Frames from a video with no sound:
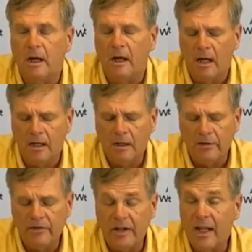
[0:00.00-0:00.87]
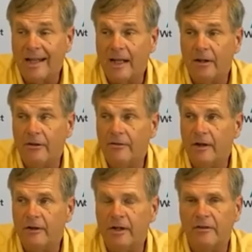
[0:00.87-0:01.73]
Don't see any other
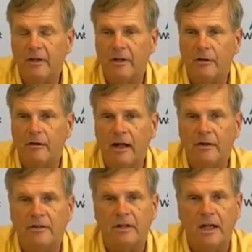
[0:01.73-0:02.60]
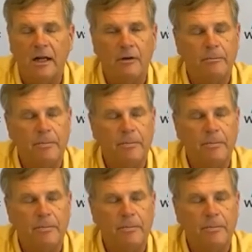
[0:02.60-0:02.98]
variants on the horizon now,